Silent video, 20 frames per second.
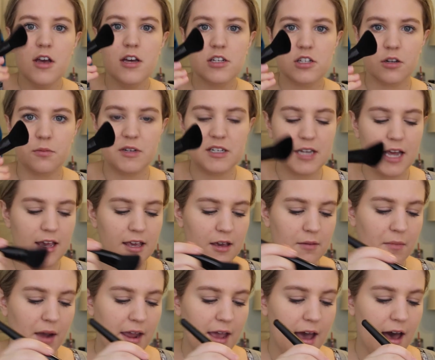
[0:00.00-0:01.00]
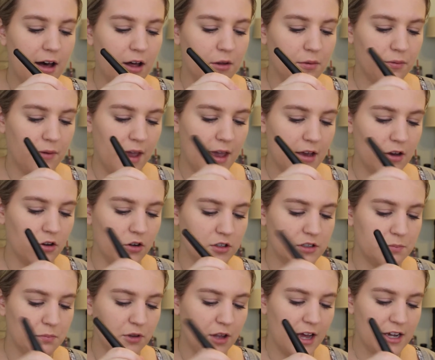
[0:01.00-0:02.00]
So I'll be taking my e.l.f.
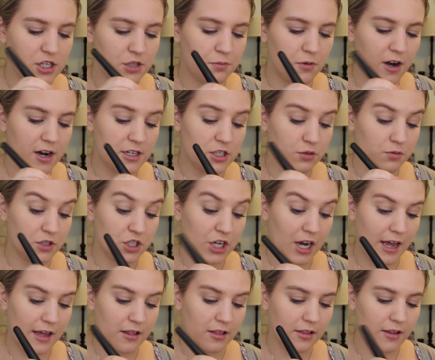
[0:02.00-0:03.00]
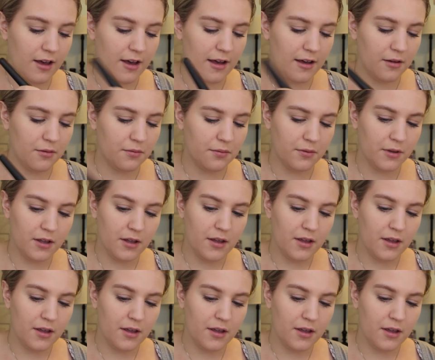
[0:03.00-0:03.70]
angled blush brush, which I love,